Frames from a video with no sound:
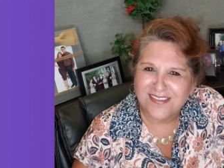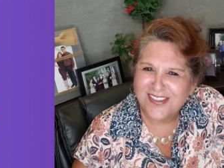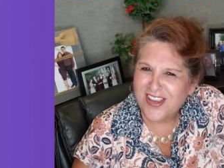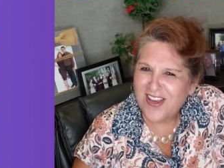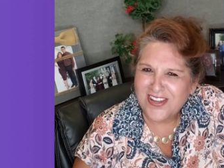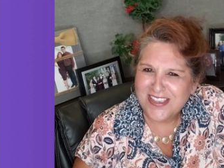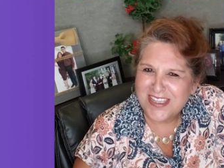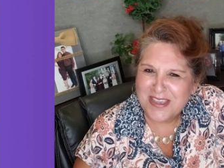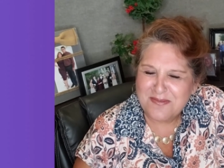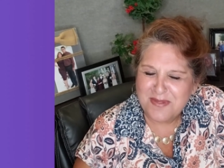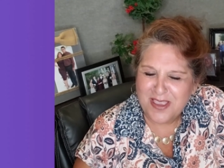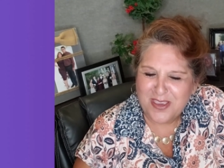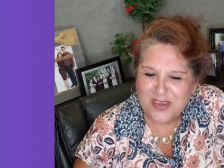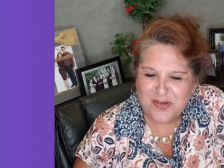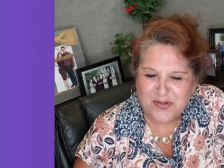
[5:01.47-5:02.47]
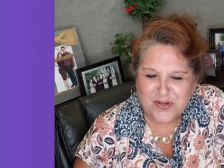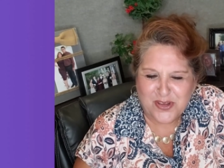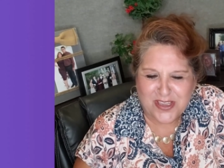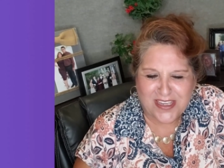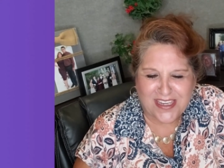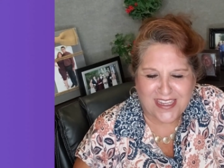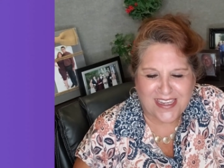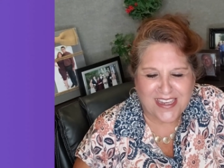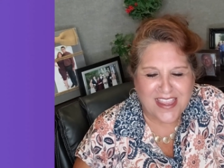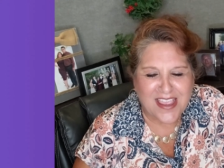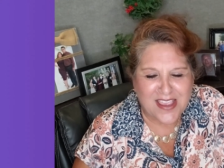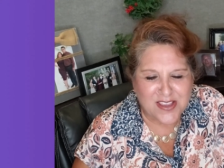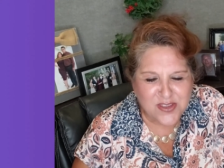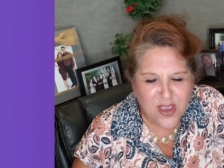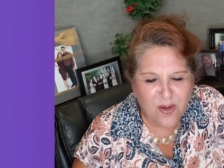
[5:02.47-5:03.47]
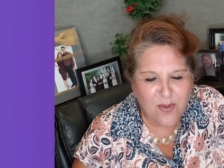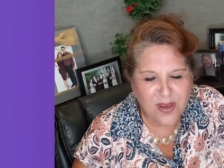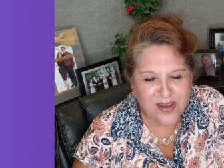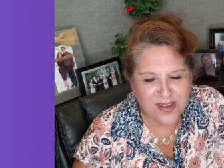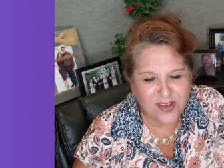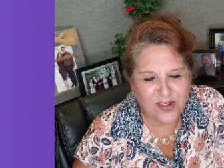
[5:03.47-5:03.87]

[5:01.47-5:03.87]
Talk to Him like you would. And so I want to